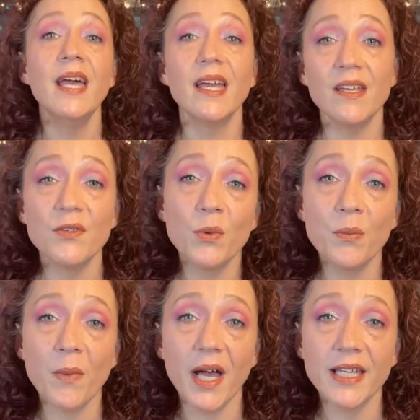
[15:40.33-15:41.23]
If you
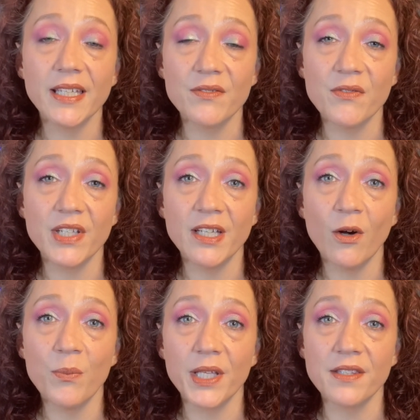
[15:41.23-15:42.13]
wouldn't mind, give the video
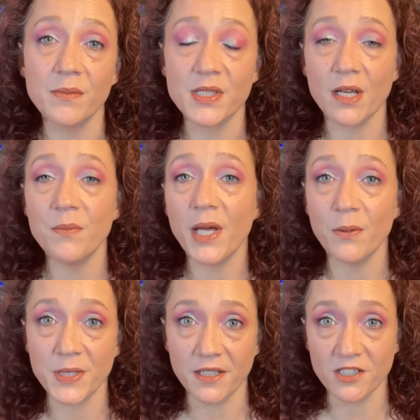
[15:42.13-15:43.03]
a big thumbs up.
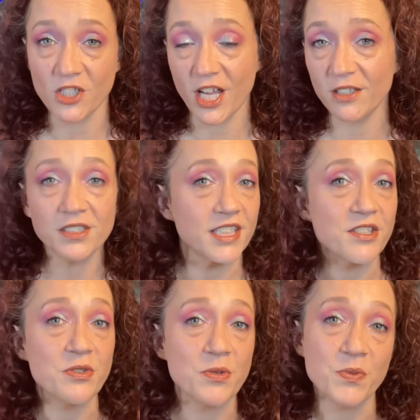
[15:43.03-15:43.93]
Helps out the channel, lets
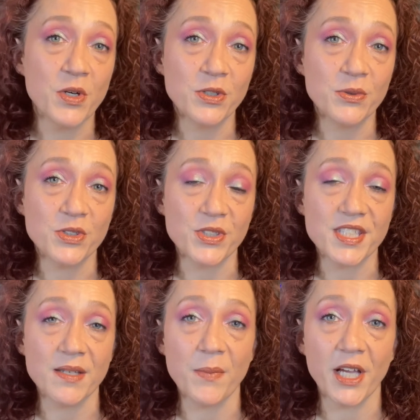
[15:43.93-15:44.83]
YouTube know you enjoy
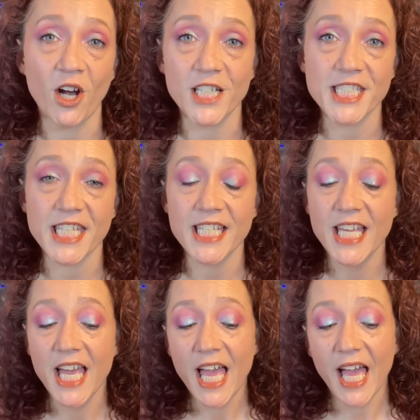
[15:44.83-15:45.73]
seeing my content.
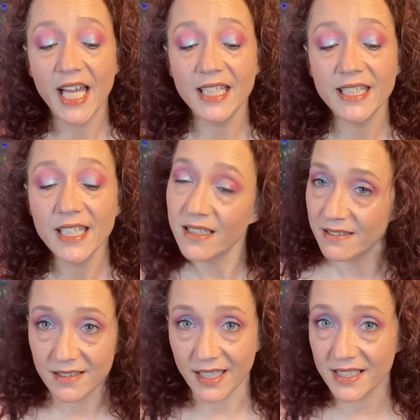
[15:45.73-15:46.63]
And
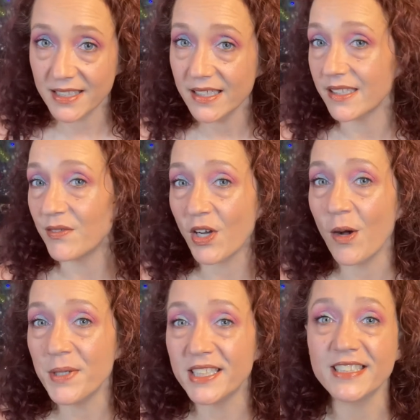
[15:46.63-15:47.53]
like I said, leave a
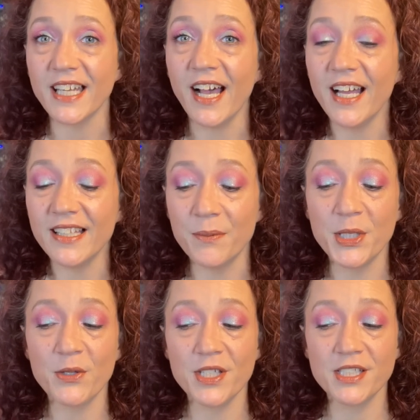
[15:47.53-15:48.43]
comment, say hi, let me
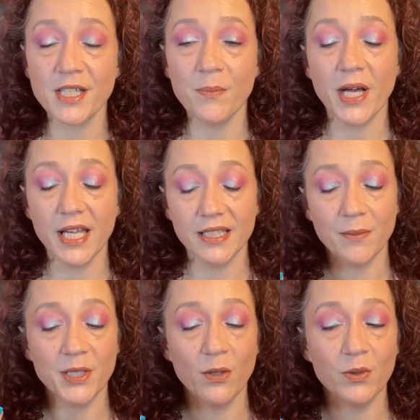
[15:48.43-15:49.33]
know that you stopped by, let
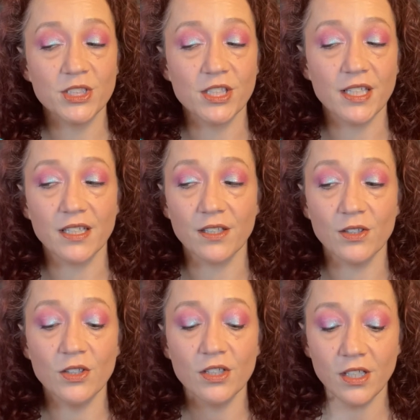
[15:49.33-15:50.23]
me know what you think of the
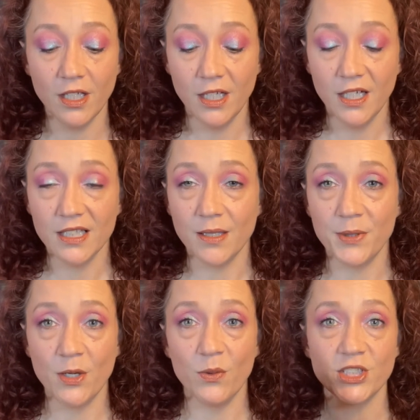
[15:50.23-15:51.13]
look, let me
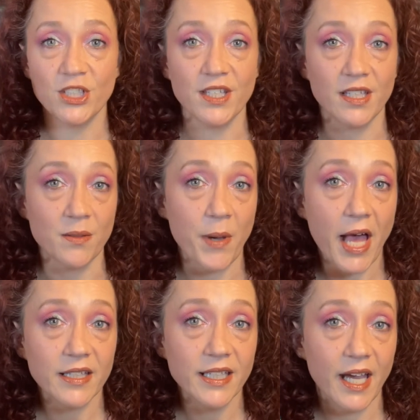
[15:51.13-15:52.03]
know what you think of the
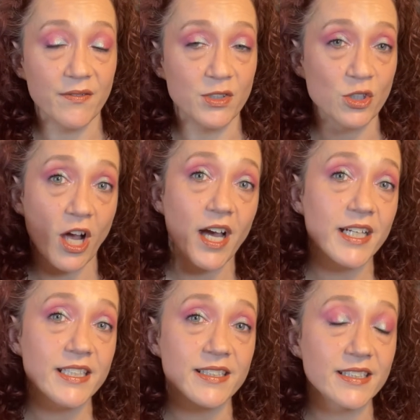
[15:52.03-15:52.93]
palette. Have you
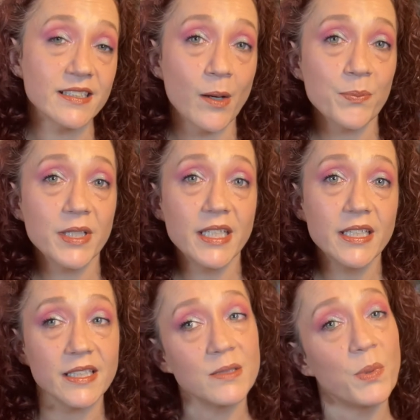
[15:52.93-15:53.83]
tried this company,
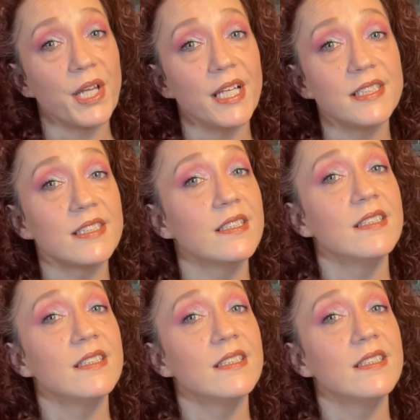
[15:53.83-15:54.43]
this brand?